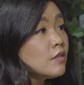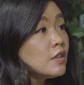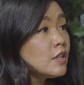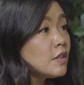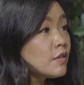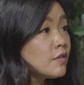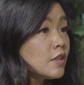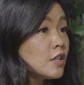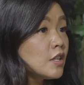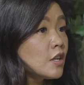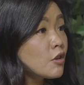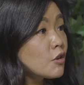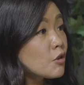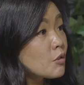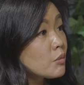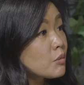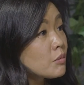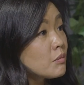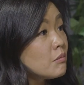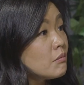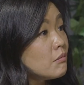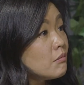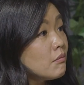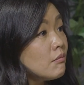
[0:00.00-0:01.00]
Even if
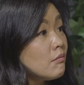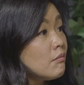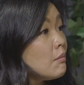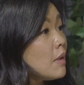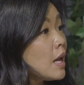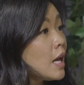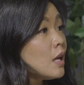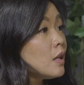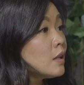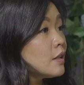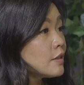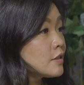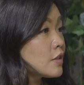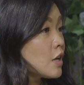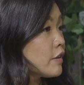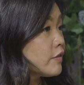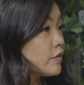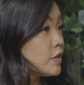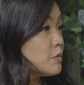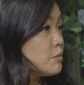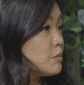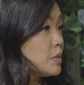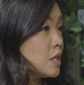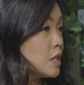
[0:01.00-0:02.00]
another male is
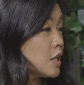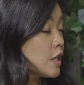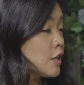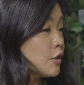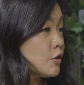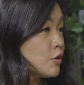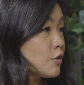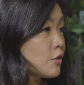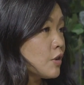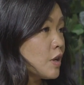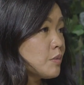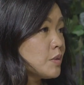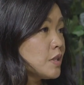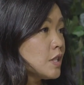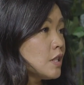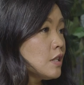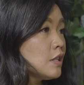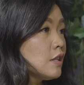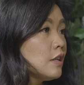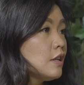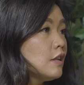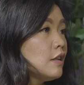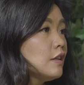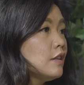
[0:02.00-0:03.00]
often being
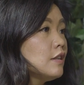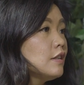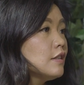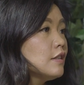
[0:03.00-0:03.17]
interrupted,